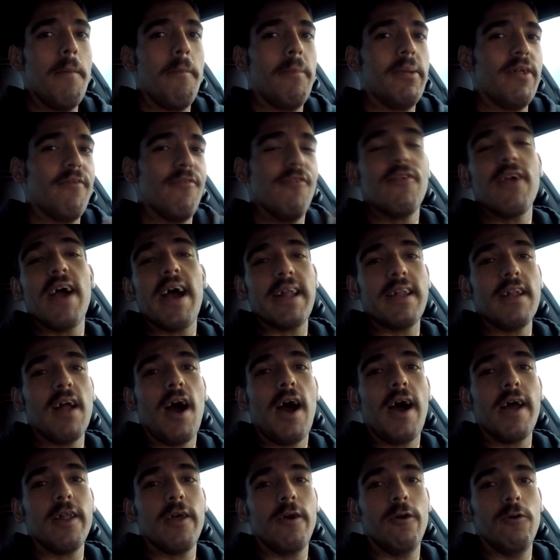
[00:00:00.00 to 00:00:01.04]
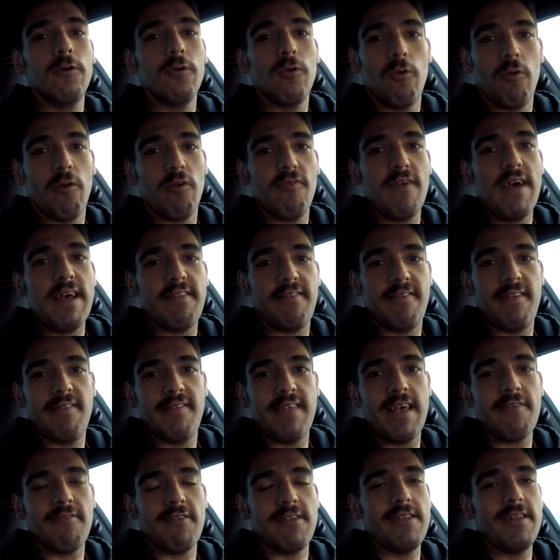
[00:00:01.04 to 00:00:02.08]
But if you've got an auto Corvette C
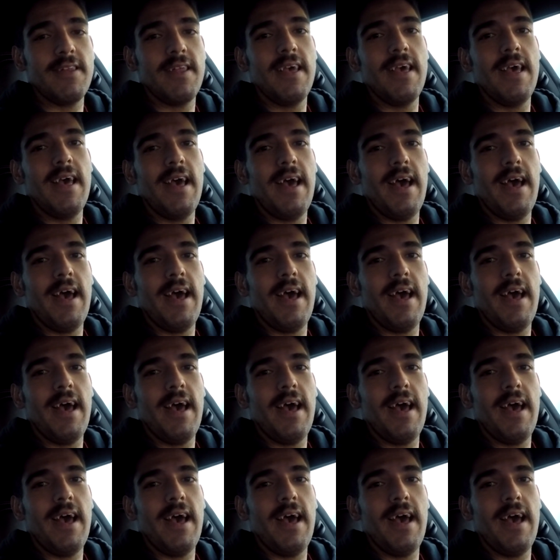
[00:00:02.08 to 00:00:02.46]
seven,